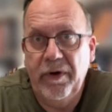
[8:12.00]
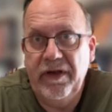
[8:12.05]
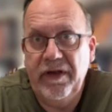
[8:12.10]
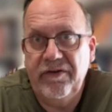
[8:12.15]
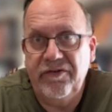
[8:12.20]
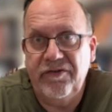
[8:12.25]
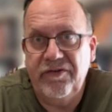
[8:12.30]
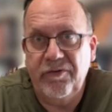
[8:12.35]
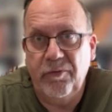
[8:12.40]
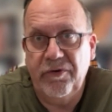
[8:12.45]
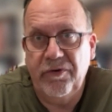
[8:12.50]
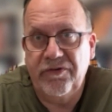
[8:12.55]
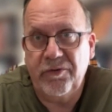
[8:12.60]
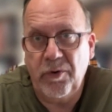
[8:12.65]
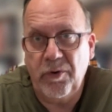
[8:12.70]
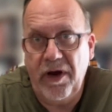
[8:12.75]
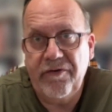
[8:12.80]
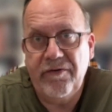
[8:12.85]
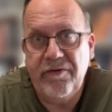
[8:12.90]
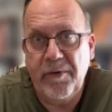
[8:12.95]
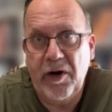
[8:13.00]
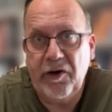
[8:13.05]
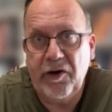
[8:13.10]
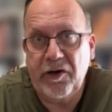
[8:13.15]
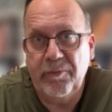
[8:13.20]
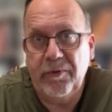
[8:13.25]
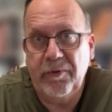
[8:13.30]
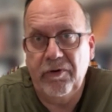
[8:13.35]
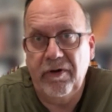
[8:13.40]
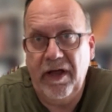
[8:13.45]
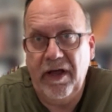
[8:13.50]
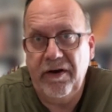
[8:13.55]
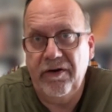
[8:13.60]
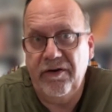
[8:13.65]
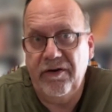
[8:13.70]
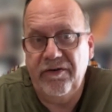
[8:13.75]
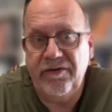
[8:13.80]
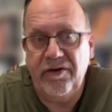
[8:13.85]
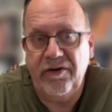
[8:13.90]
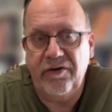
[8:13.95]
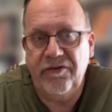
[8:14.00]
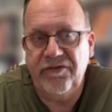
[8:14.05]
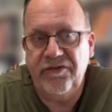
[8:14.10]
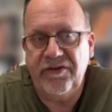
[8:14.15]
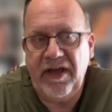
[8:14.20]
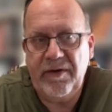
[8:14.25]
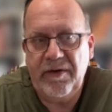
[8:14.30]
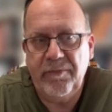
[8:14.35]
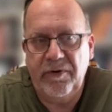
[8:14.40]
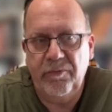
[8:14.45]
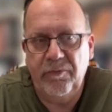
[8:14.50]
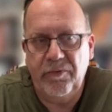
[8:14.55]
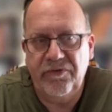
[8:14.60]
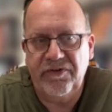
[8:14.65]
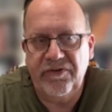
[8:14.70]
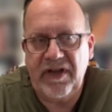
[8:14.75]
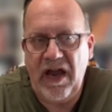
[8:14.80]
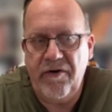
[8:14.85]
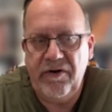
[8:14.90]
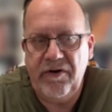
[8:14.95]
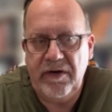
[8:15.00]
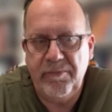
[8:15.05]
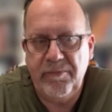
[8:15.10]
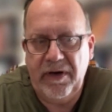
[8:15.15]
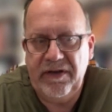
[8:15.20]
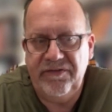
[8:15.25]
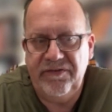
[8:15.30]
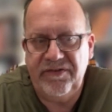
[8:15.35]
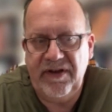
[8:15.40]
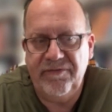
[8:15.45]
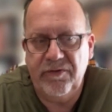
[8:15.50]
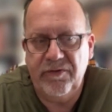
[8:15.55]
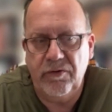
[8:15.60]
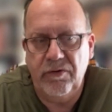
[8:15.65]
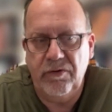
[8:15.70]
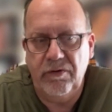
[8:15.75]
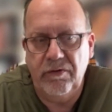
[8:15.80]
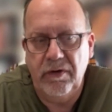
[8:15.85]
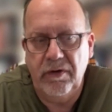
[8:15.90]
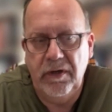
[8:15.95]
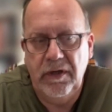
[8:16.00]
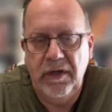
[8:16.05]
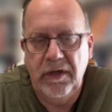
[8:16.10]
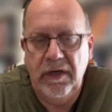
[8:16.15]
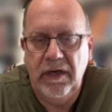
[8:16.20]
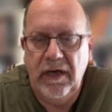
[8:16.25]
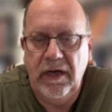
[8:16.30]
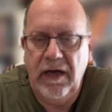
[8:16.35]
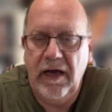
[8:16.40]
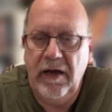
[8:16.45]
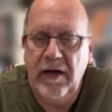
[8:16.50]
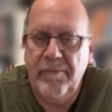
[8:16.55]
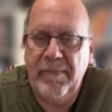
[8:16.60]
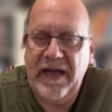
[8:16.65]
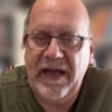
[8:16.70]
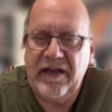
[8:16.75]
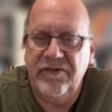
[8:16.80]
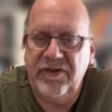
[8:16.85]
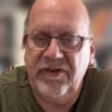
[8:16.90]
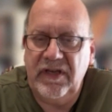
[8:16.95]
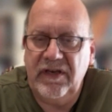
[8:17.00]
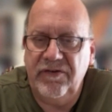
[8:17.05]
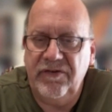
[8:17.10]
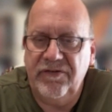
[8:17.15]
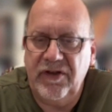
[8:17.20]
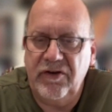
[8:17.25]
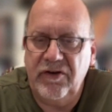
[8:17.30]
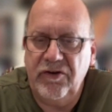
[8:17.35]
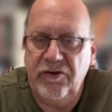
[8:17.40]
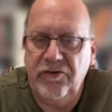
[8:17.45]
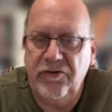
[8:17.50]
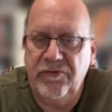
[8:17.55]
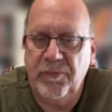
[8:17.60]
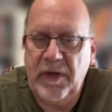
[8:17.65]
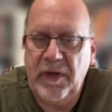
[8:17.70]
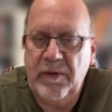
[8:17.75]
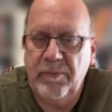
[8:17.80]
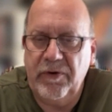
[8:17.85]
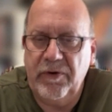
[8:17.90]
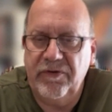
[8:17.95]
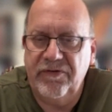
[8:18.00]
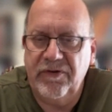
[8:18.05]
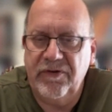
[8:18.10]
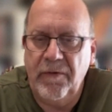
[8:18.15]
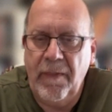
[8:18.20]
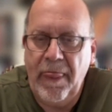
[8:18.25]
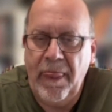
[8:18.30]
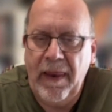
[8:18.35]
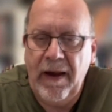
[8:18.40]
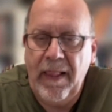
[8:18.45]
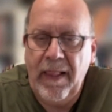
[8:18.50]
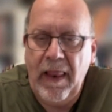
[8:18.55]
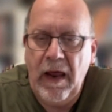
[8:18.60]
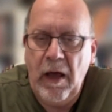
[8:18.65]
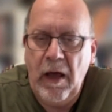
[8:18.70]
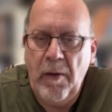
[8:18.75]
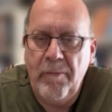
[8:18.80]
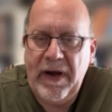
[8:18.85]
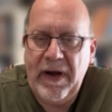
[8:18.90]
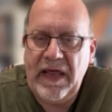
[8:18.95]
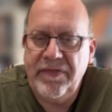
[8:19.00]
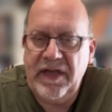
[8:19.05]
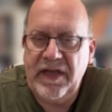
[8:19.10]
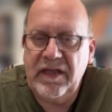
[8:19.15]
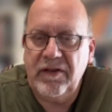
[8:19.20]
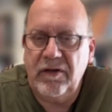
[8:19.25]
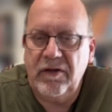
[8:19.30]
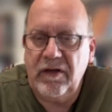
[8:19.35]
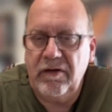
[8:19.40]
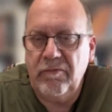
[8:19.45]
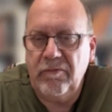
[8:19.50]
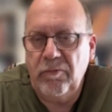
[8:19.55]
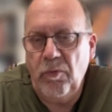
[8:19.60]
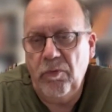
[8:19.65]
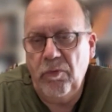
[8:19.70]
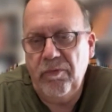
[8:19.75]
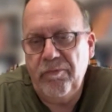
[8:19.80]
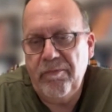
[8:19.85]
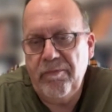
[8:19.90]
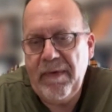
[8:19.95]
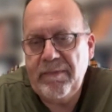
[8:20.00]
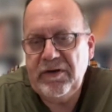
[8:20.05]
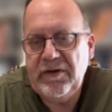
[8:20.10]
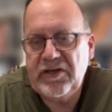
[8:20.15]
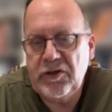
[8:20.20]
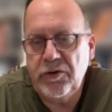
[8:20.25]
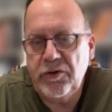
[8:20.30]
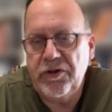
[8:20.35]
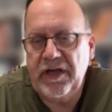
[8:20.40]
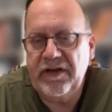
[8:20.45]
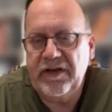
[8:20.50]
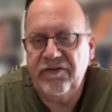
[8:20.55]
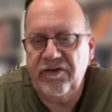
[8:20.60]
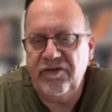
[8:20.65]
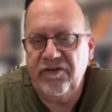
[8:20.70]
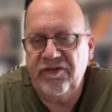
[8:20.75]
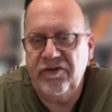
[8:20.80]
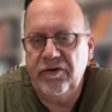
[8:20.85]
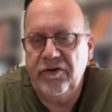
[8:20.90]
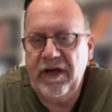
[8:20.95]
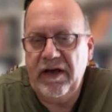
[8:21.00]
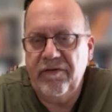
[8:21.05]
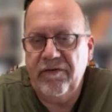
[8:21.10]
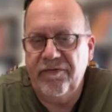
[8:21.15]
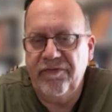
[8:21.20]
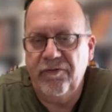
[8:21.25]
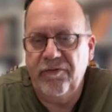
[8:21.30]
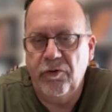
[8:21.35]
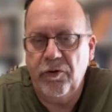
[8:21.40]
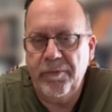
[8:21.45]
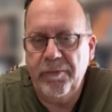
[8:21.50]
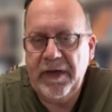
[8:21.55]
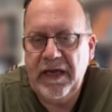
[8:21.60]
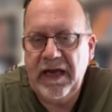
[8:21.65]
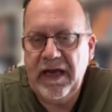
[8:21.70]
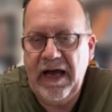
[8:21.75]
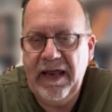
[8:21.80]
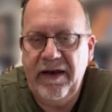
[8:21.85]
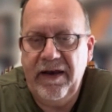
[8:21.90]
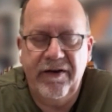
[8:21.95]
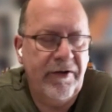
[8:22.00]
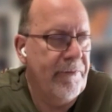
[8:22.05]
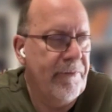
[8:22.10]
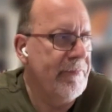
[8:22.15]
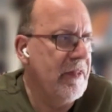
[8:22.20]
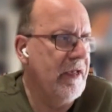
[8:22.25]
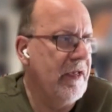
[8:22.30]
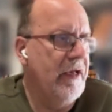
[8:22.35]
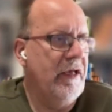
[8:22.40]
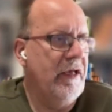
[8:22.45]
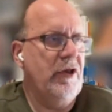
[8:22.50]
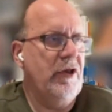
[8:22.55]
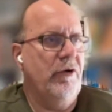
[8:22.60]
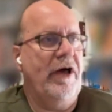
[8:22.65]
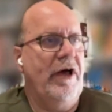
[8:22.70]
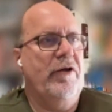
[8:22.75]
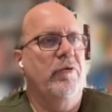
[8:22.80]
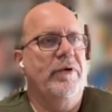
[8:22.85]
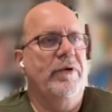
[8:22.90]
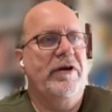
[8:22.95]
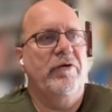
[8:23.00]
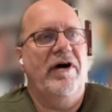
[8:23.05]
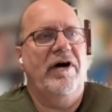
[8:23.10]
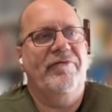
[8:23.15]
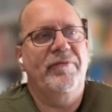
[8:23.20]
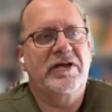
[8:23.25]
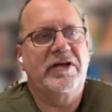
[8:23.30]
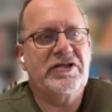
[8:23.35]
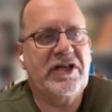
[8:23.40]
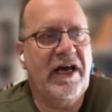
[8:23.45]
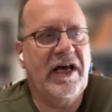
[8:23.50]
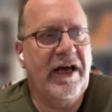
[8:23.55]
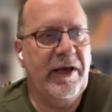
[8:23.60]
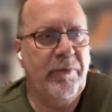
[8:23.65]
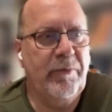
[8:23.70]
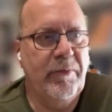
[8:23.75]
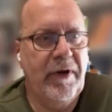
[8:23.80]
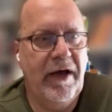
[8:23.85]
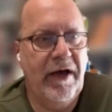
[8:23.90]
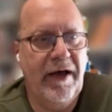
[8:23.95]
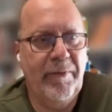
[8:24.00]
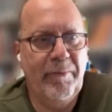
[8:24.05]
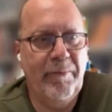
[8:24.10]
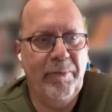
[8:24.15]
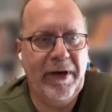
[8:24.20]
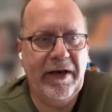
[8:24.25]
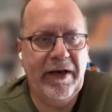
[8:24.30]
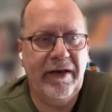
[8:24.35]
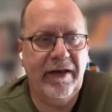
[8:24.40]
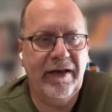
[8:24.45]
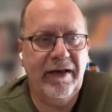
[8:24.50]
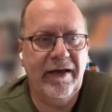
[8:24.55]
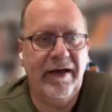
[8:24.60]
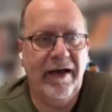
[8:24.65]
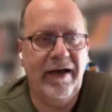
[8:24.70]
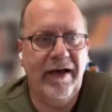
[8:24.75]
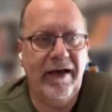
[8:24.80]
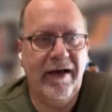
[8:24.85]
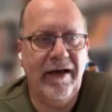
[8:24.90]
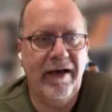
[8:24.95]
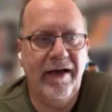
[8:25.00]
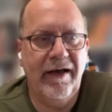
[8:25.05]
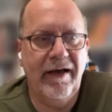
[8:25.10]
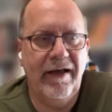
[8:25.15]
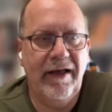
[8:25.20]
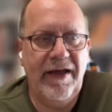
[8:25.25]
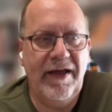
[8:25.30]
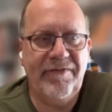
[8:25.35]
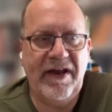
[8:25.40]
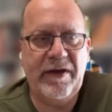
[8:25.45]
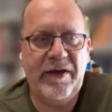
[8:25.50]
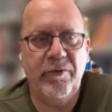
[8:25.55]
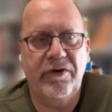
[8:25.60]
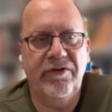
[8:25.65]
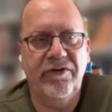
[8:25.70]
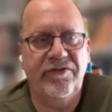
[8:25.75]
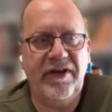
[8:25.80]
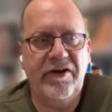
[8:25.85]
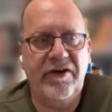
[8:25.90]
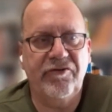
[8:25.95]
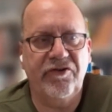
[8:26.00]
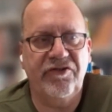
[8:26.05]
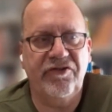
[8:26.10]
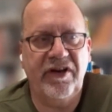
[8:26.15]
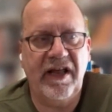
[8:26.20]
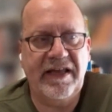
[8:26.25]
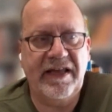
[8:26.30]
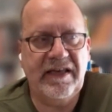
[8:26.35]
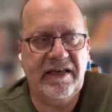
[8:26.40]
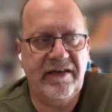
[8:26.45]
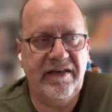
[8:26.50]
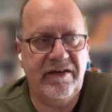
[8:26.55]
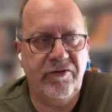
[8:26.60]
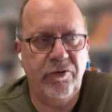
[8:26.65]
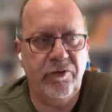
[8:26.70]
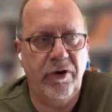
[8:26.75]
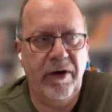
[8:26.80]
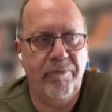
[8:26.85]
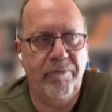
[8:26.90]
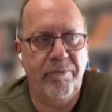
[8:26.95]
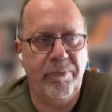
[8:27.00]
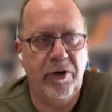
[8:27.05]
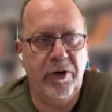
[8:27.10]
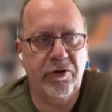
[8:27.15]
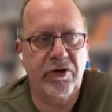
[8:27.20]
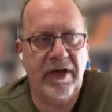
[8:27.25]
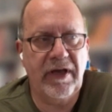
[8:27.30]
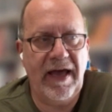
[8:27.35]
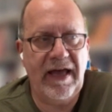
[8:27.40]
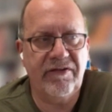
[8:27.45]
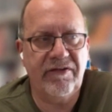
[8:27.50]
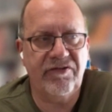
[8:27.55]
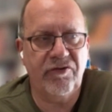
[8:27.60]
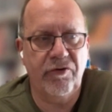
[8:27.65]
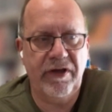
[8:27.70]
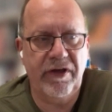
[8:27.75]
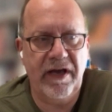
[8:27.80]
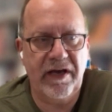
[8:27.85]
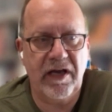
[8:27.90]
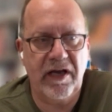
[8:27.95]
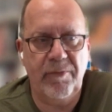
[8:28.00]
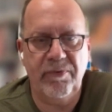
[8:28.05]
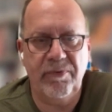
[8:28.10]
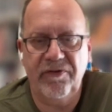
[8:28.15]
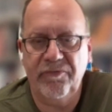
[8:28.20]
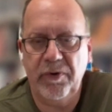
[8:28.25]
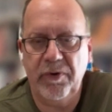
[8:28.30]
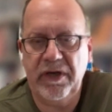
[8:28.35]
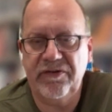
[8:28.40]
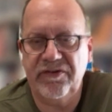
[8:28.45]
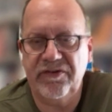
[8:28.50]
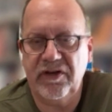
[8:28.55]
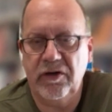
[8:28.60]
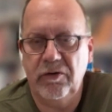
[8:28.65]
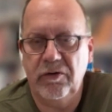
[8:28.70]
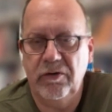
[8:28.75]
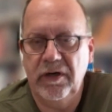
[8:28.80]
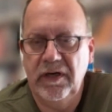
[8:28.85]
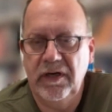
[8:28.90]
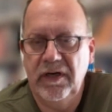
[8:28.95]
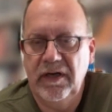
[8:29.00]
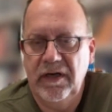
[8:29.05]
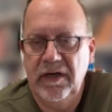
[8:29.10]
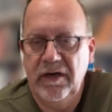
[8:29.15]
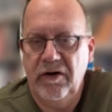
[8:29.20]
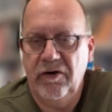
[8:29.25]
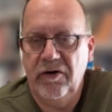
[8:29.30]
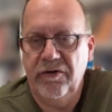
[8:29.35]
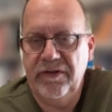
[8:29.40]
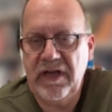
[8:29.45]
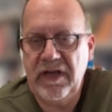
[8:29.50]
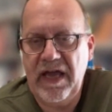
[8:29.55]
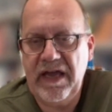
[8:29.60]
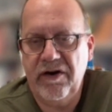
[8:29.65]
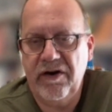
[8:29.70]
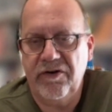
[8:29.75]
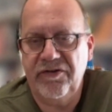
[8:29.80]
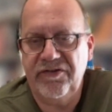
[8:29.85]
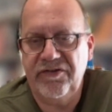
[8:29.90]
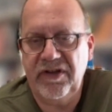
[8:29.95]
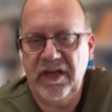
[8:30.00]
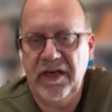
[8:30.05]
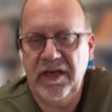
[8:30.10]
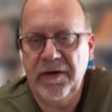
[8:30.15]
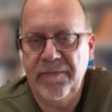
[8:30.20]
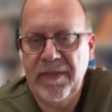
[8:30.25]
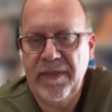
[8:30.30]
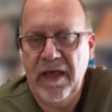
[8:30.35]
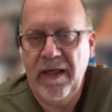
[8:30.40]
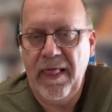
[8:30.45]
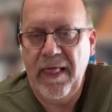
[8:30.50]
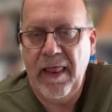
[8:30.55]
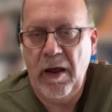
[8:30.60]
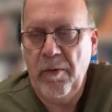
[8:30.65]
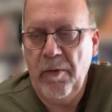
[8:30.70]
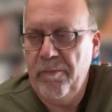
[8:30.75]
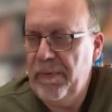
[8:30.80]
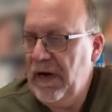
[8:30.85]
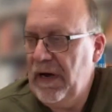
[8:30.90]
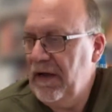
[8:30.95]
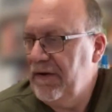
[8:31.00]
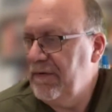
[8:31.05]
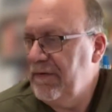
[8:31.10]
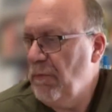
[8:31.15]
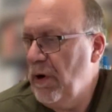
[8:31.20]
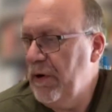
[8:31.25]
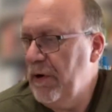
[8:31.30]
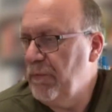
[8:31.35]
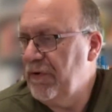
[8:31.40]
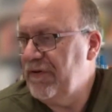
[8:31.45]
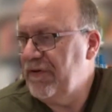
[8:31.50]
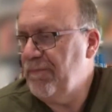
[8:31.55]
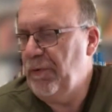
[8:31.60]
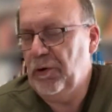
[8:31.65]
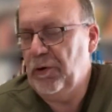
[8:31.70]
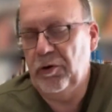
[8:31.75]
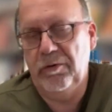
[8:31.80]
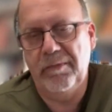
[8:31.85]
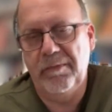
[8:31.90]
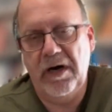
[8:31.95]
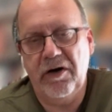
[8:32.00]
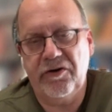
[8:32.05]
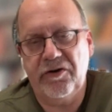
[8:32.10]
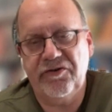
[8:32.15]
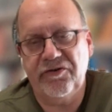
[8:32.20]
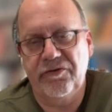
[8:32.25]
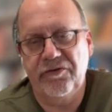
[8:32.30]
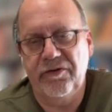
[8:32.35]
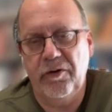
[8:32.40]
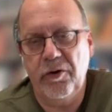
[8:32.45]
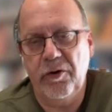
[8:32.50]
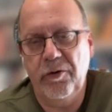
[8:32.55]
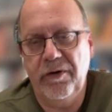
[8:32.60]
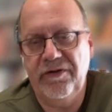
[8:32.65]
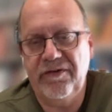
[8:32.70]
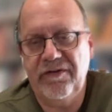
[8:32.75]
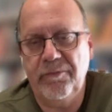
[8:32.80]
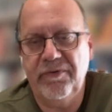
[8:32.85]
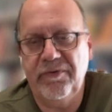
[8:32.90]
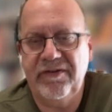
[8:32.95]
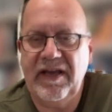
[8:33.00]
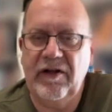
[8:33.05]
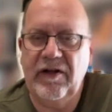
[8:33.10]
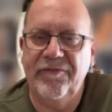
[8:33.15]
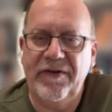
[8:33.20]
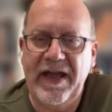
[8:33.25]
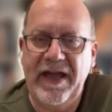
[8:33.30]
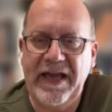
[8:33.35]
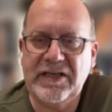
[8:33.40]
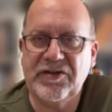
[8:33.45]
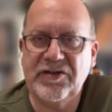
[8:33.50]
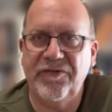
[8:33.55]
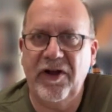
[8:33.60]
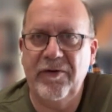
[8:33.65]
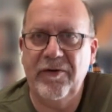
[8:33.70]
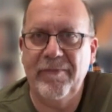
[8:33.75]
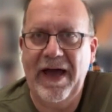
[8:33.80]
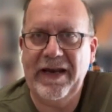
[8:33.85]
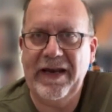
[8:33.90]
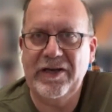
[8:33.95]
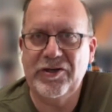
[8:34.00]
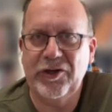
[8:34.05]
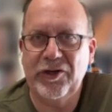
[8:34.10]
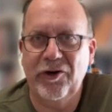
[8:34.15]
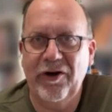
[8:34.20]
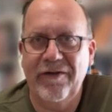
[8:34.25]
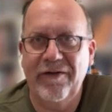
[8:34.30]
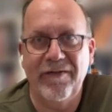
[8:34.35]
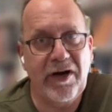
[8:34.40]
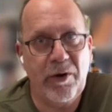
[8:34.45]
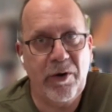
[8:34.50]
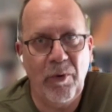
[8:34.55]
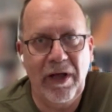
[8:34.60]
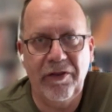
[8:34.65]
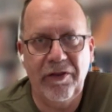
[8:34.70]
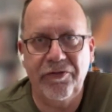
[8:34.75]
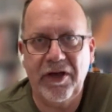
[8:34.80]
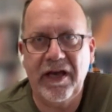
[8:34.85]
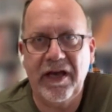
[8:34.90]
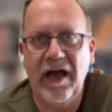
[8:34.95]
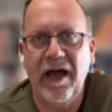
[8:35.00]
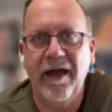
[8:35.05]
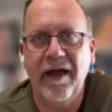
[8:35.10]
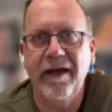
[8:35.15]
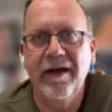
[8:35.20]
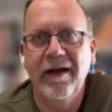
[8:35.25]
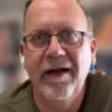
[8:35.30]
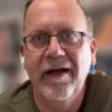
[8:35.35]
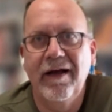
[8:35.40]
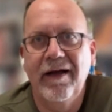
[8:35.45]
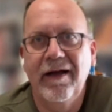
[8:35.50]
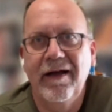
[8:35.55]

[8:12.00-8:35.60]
which was quite remarkable. And her statement was carried by several uh, magazines and newspapers. But I think maybe two things that stood out for me. And, you know, I know we don't have much time, um, but uh, if anyone's interested, I did do a podcast on it a couple of weeks ago on the ARC. But one was Paul Marshall, who is himself a hedge fund manager and a very wealthy guy.